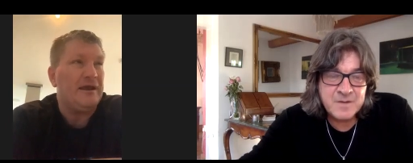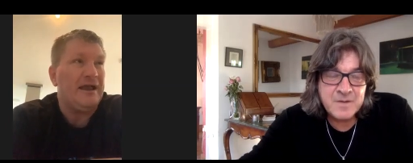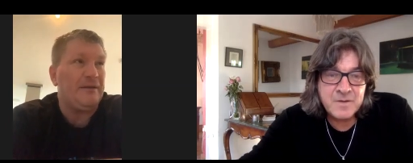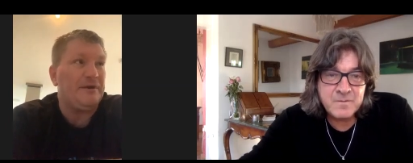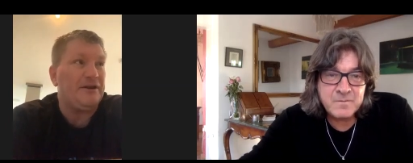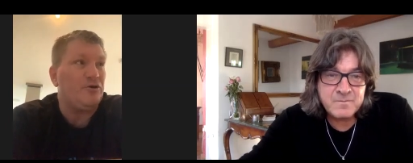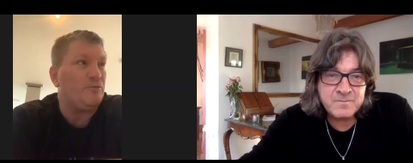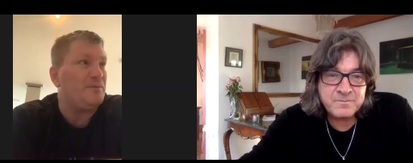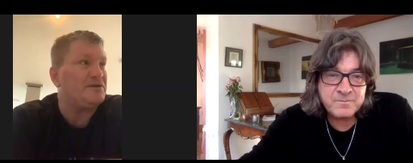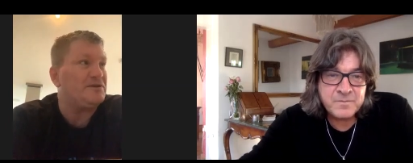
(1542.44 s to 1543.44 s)
Speaker 1: I'm in a good
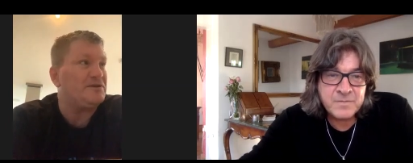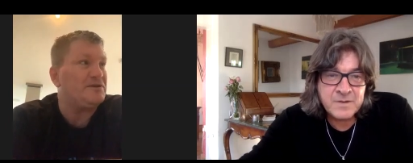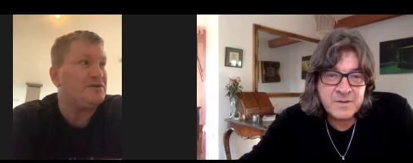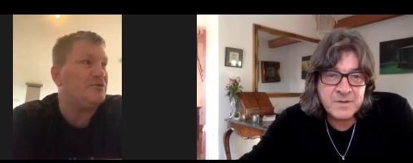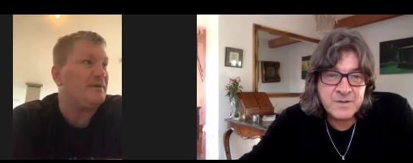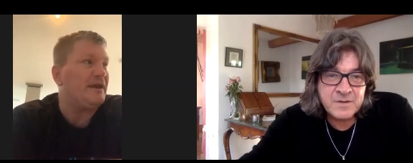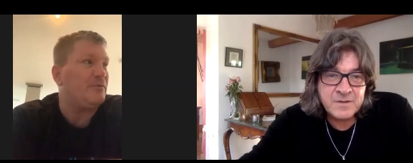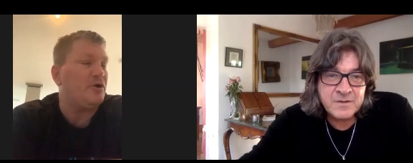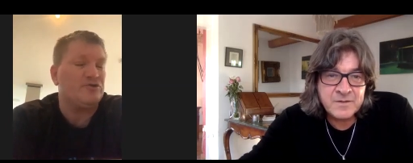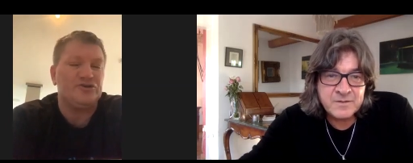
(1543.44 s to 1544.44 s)
position to be able
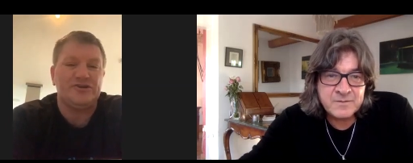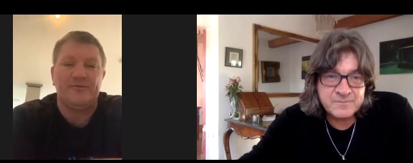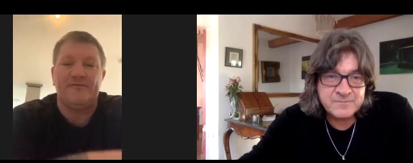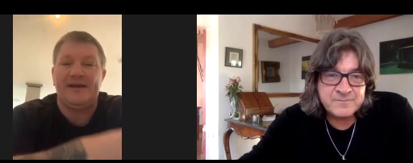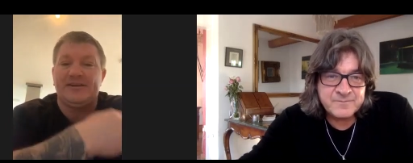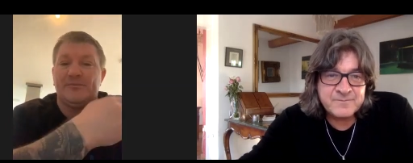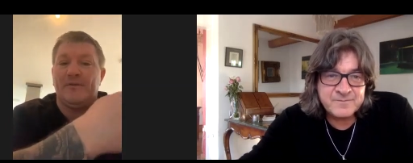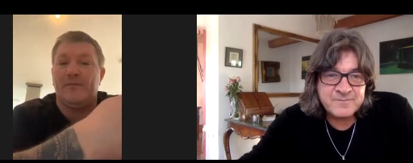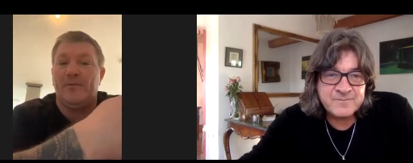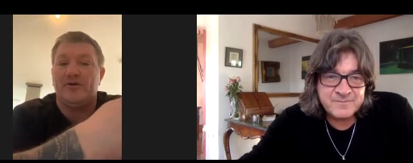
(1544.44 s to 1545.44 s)
not just to advise them on
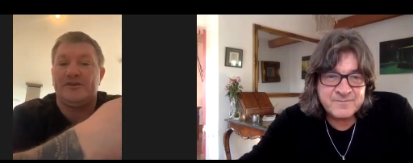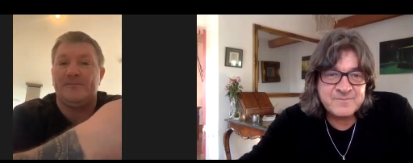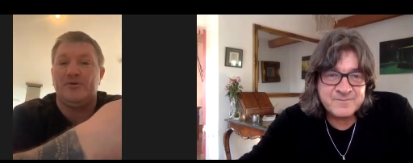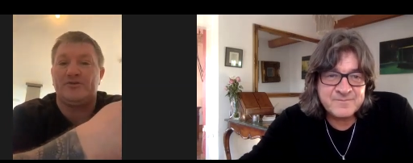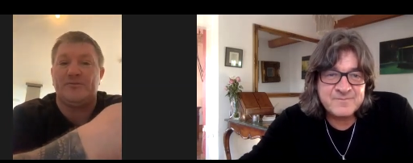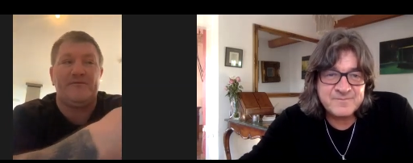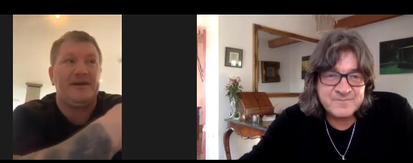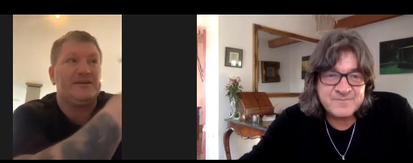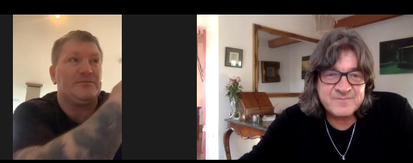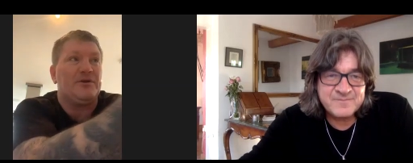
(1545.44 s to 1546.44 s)
the boxing, but to
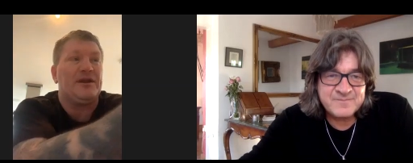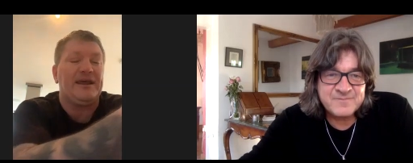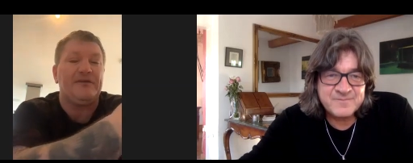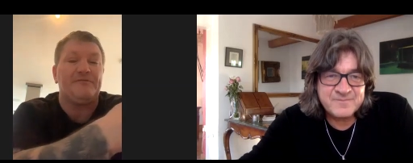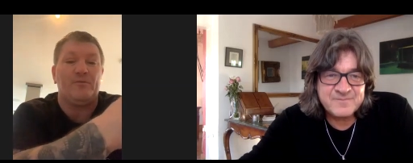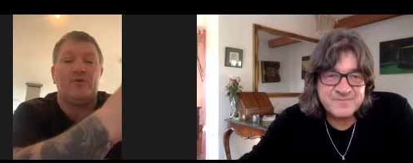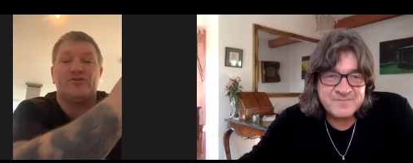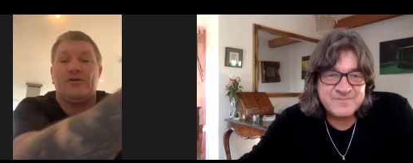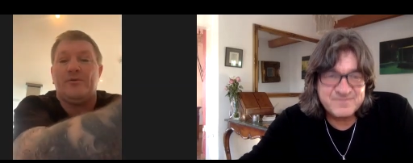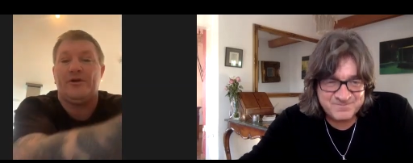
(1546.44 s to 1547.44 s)
advise them on life and what's
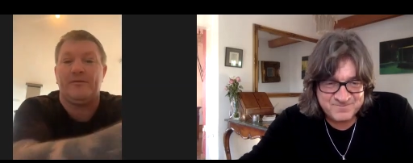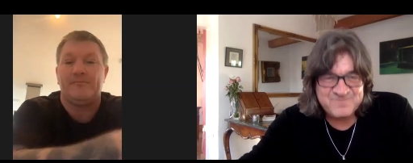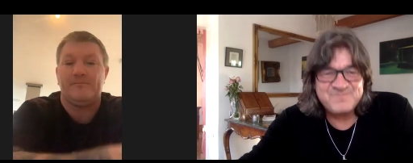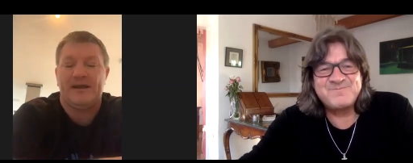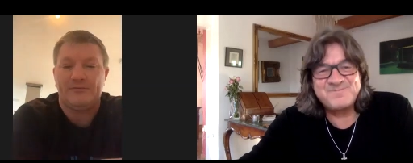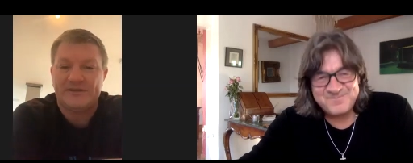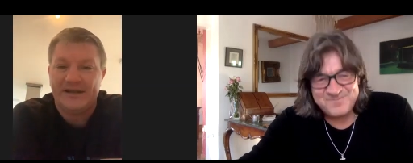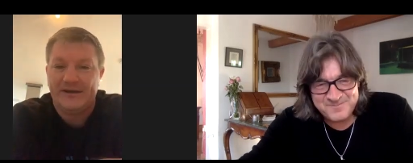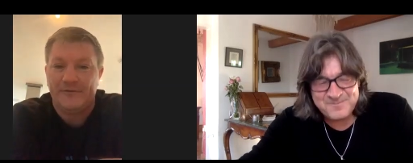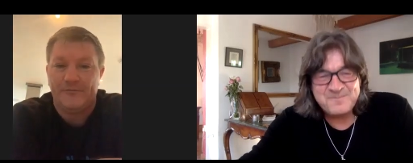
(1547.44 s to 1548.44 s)
going on
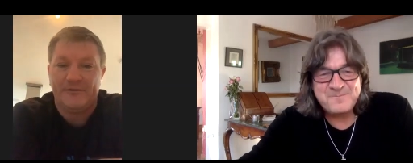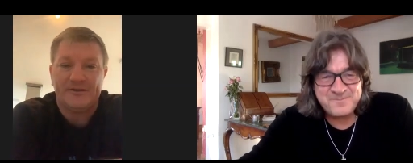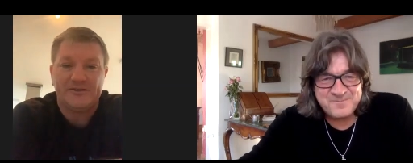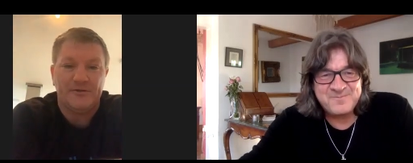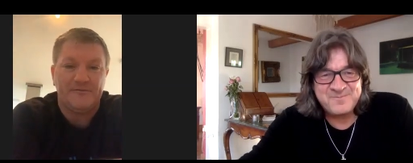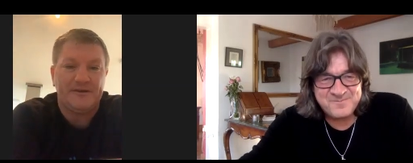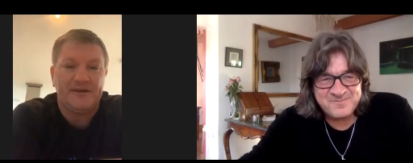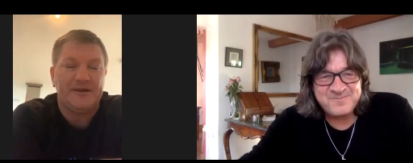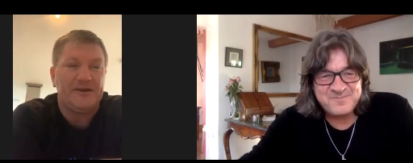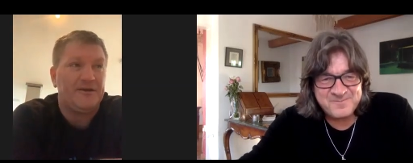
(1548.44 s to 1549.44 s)
outside of the ring. So I think
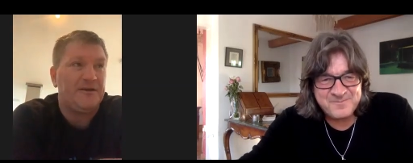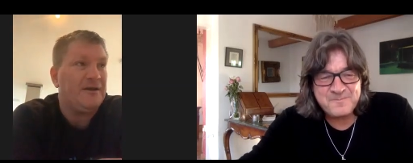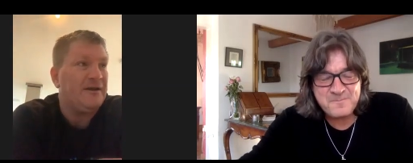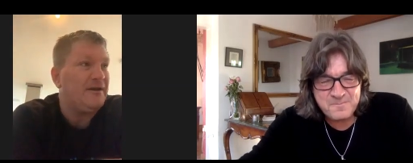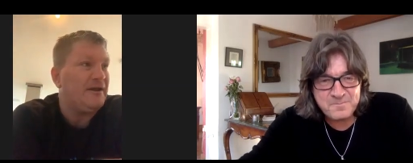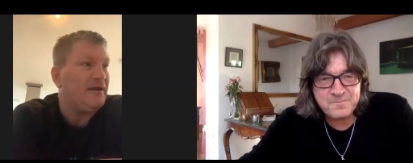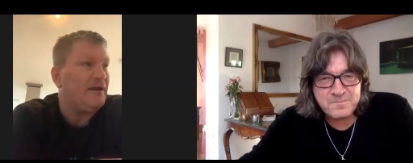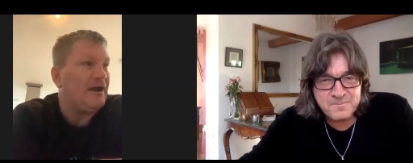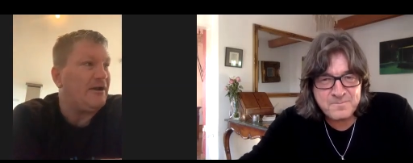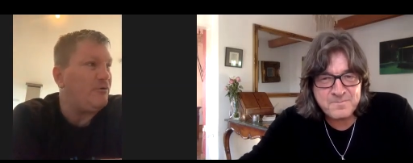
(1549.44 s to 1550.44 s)
uh,
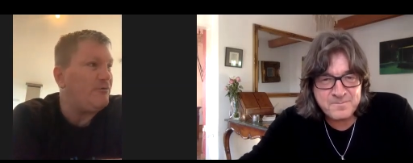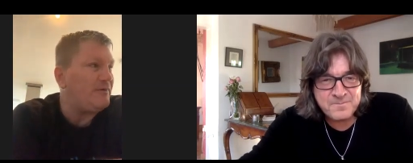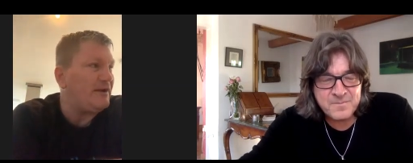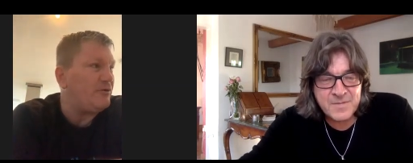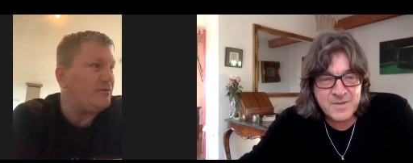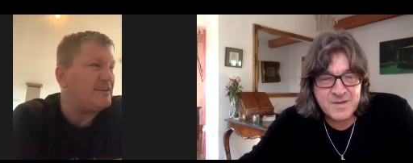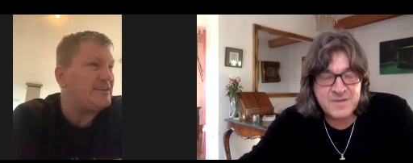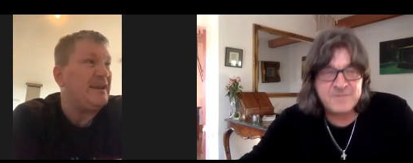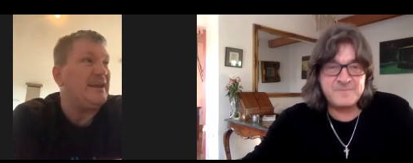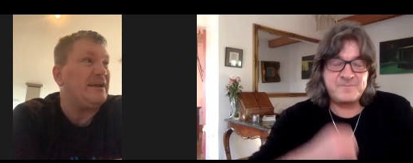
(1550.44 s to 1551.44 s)
I don't, I don't, I
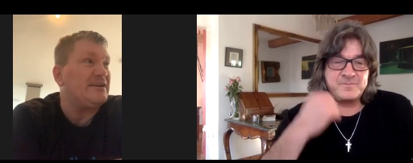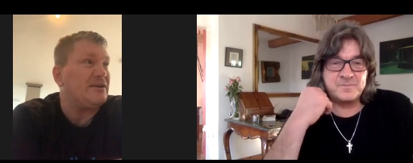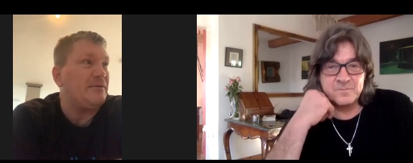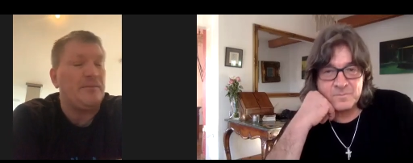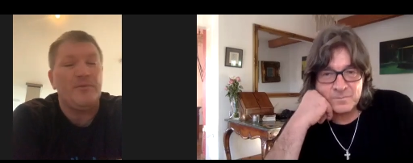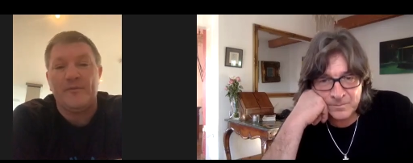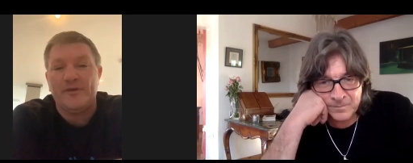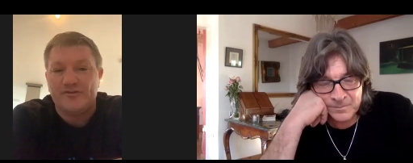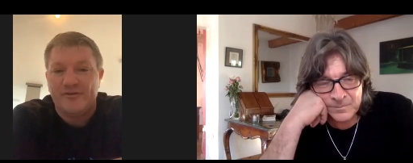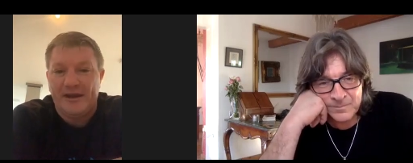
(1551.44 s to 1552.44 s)
see it as I'm not the
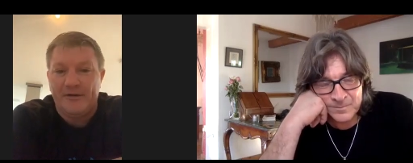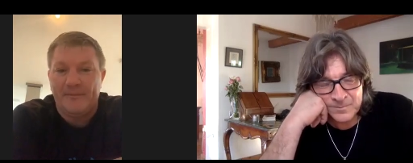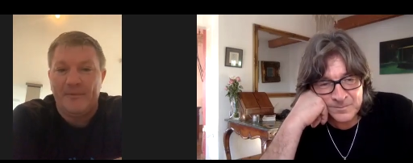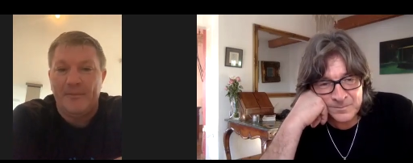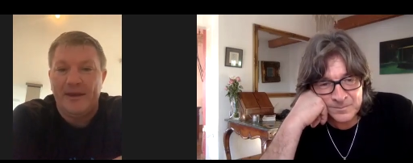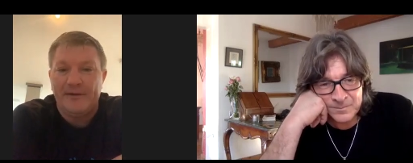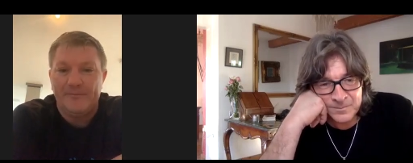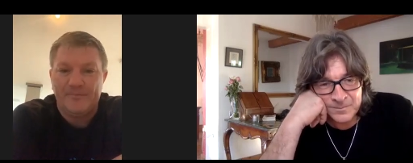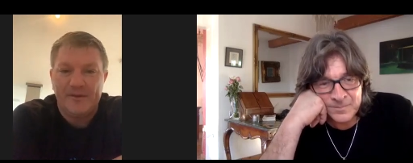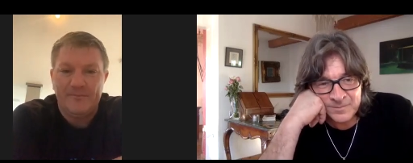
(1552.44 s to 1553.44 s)
trainer, I'm the mate
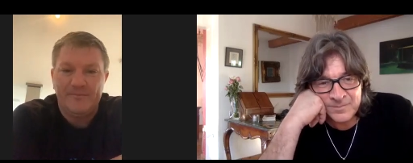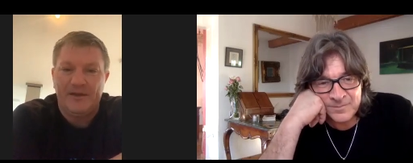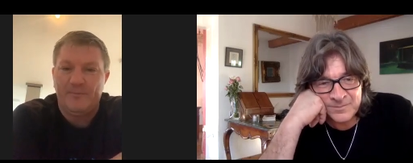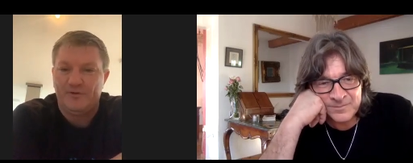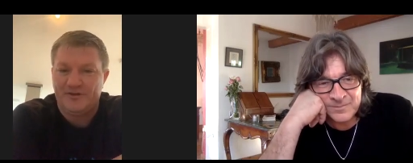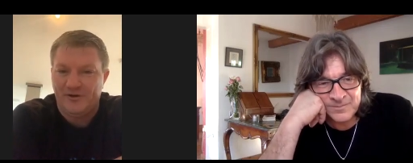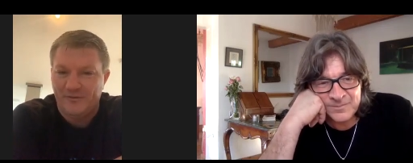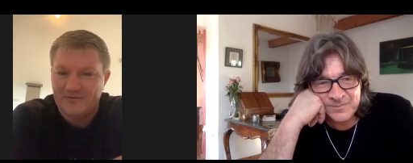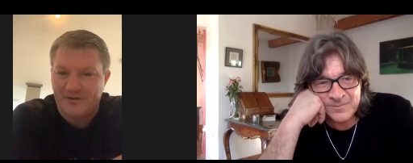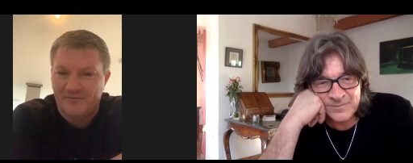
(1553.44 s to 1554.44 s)
that puts the
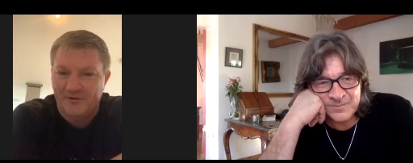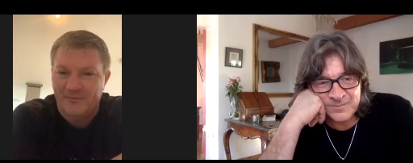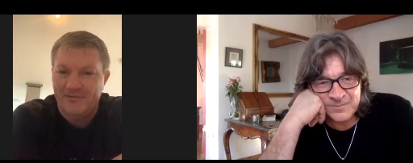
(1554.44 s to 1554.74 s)
gloves on for them.